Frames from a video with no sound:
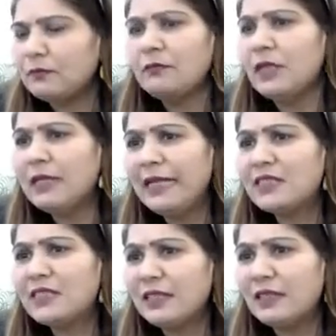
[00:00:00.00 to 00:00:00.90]

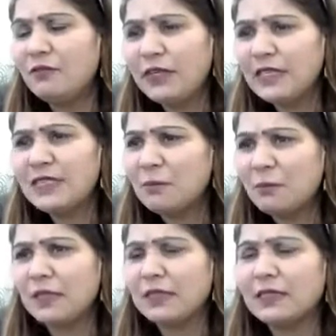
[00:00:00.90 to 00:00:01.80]
Let's say a very
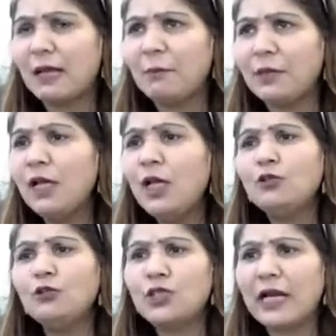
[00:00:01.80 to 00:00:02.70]
simple example,
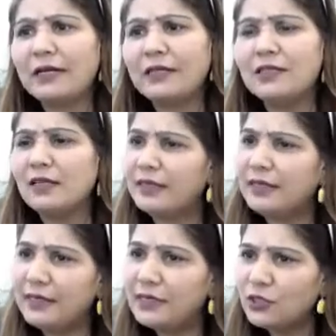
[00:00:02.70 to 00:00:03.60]
the child is
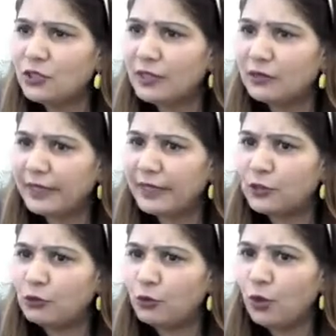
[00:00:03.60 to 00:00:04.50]
learning addition in
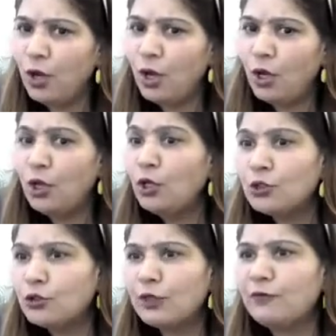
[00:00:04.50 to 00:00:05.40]
grade 2.
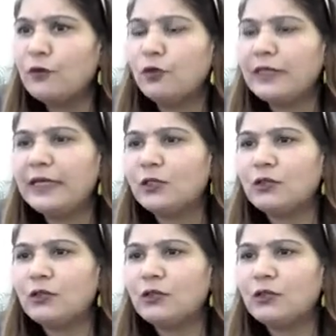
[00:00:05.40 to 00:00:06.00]
So if you take your